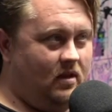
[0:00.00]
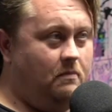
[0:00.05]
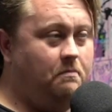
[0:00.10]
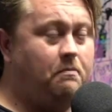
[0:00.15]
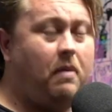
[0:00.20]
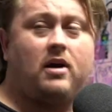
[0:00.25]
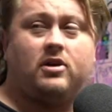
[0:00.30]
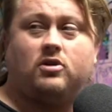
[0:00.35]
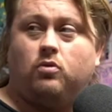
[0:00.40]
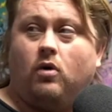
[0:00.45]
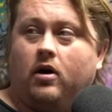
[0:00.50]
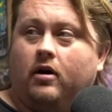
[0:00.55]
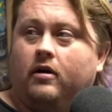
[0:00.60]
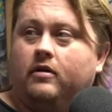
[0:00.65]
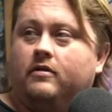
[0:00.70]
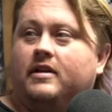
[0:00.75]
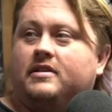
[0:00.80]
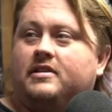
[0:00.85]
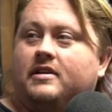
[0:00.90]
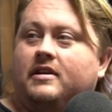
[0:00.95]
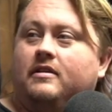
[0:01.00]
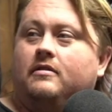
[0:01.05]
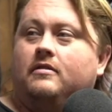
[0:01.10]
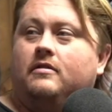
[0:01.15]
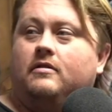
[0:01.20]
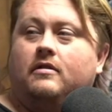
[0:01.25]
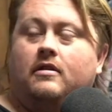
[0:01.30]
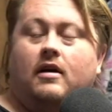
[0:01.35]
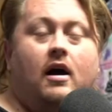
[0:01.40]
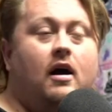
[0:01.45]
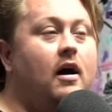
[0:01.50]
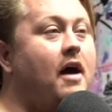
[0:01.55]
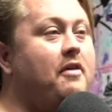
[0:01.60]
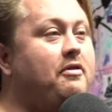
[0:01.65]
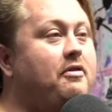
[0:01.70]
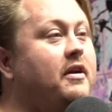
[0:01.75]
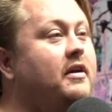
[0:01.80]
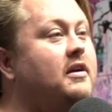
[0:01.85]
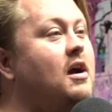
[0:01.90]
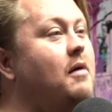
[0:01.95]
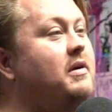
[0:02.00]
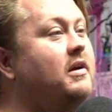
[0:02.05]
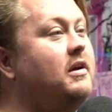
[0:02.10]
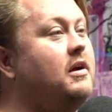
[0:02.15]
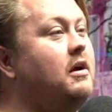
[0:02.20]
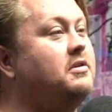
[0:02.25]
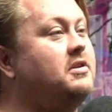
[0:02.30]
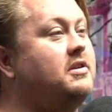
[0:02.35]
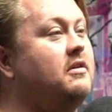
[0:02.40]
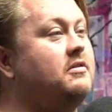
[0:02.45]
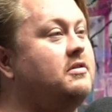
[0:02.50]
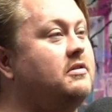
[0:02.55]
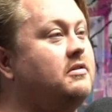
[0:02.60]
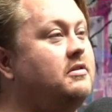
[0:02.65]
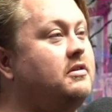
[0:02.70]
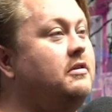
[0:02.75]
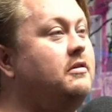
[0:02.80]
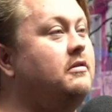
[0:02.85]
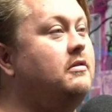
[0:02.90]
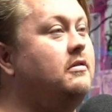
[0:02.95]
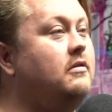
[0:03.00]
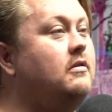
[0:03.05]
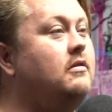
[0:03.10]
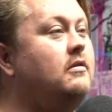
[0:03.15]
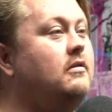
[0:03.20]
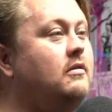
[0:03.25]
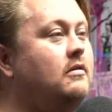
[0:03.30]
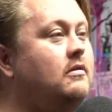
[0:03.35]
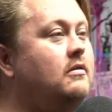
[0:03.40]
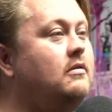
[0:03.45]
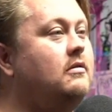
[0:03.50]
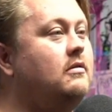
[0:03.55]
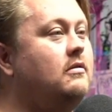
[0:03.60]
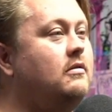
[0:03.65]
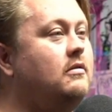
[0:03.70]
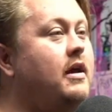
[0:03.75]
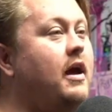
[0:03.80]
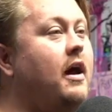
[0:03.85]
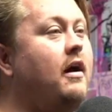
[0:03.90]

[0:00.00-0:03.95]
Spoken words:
Box water. That's it. I think Come and Go sells it too. Yeah.